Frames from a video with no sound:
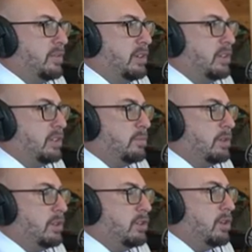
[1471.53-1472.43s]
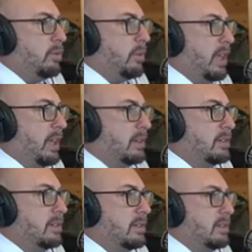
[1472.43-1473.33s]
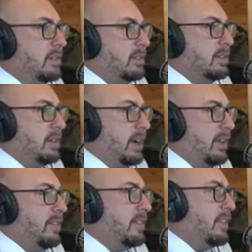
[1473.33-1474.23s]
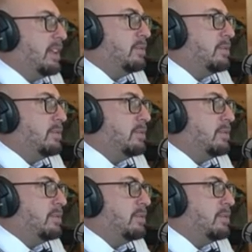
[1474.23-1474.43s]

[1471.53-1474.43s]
and you just want to show that, I think that's